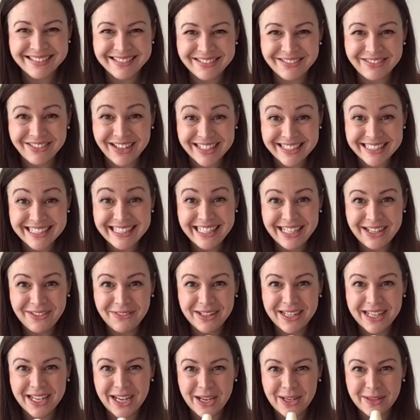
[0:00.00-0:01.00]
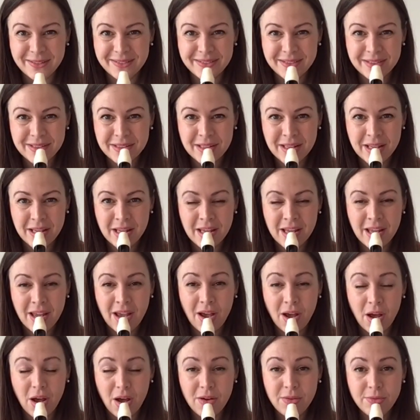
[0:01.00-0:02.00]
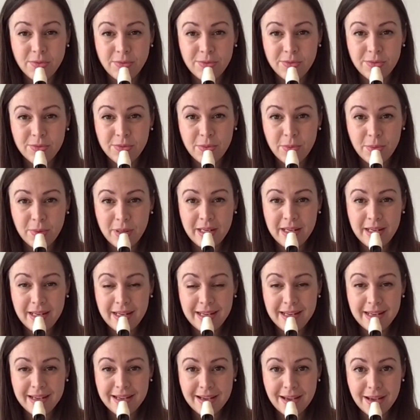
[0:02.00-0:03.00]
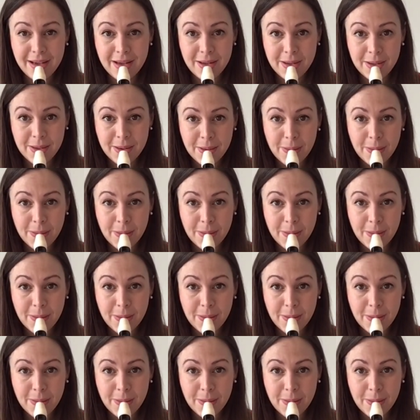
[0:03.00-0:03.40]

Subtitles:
Ready? Here we go. Off we go.